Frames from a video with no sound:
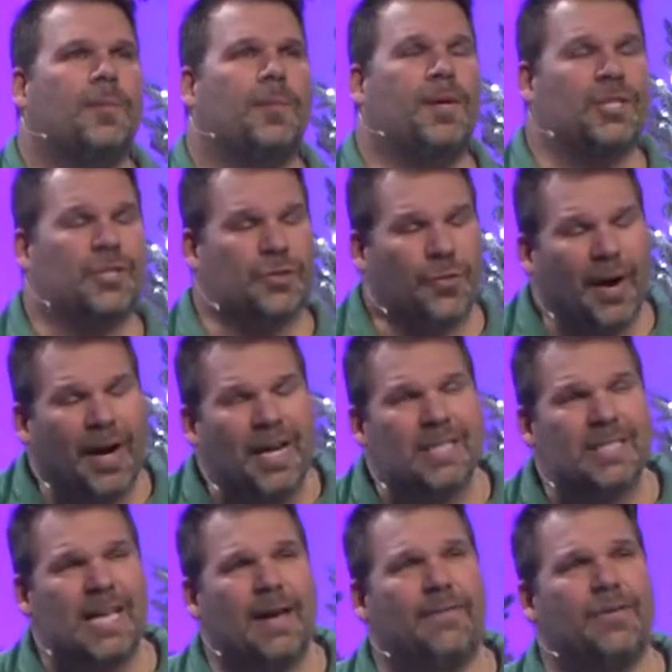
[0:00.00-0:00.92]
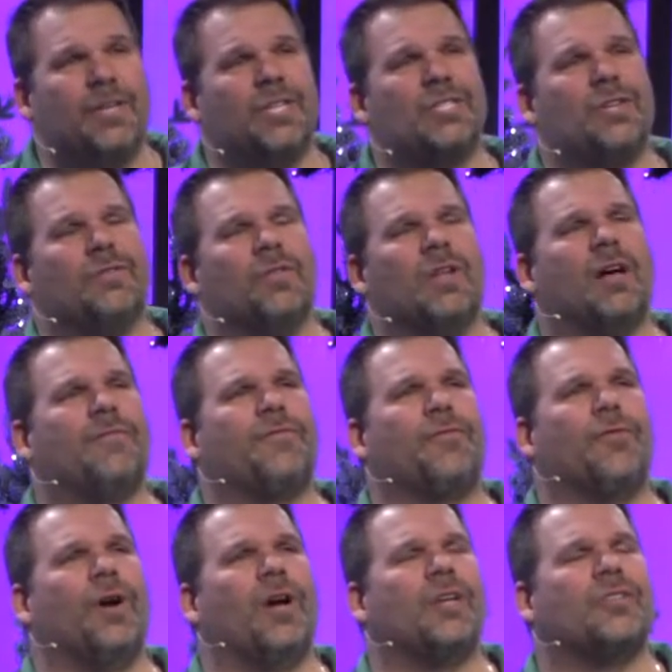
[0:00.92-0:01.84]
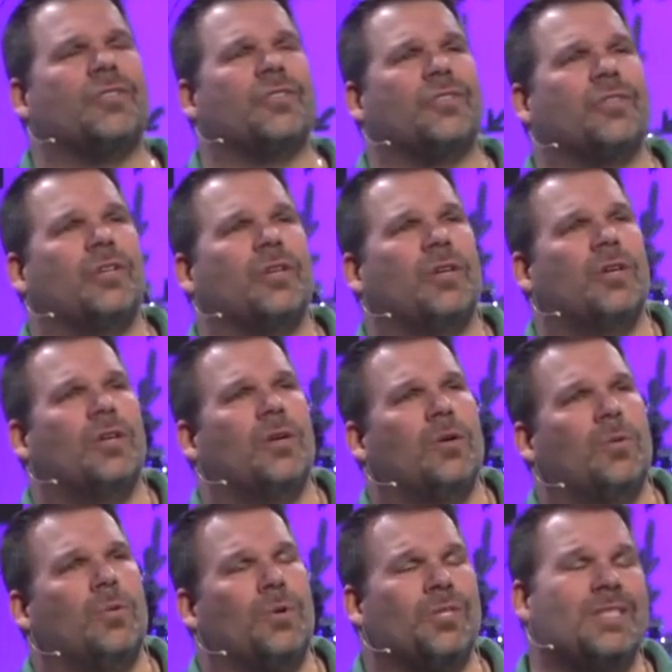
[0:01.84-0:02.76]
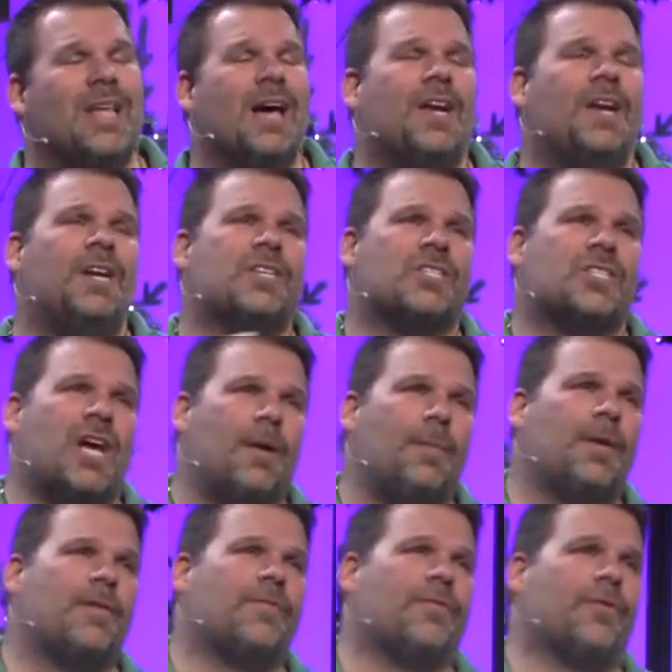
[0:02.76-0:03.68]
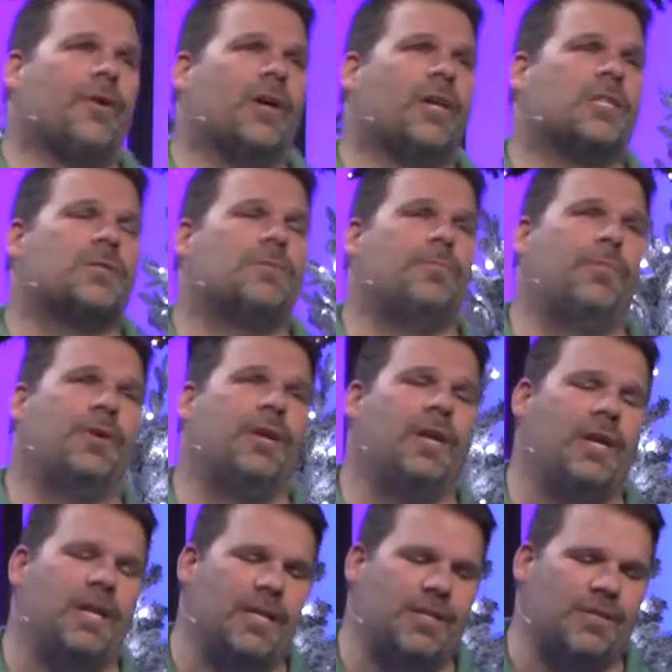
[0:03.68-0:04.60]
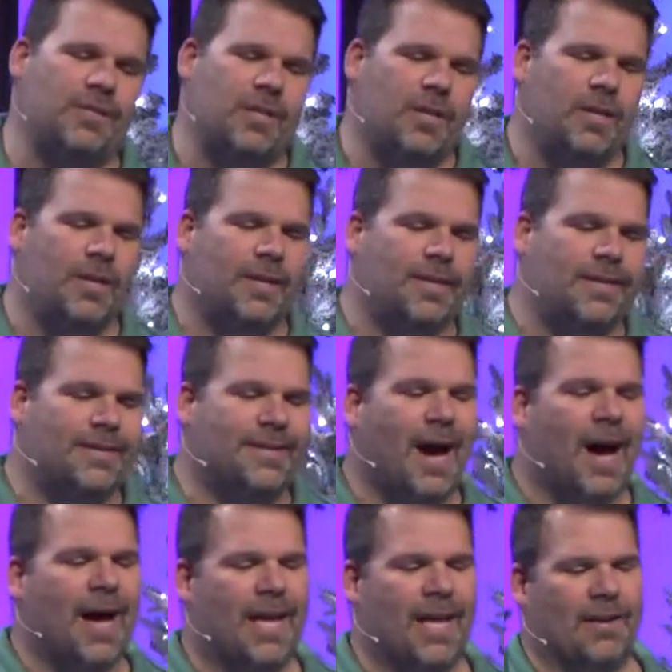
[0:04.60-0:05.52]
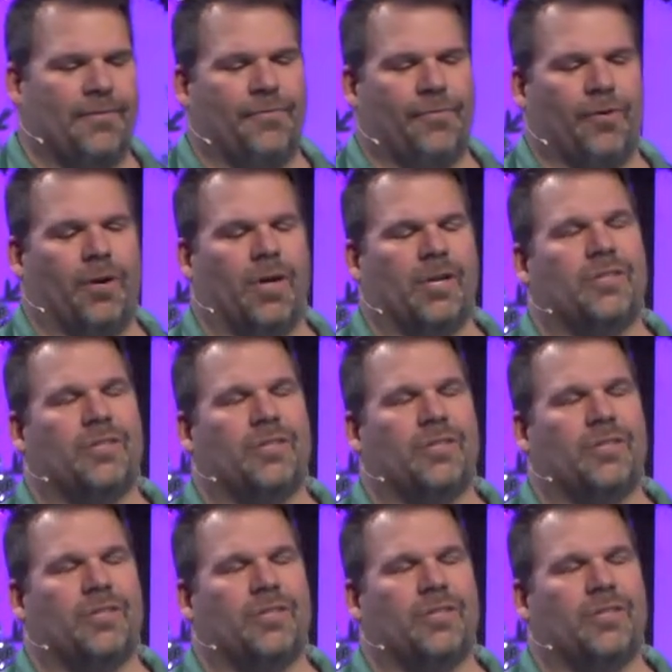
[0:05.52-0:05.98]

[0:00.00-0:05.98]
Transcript: But his greatest evidence of love for us was not in his coming for us, but in his dying for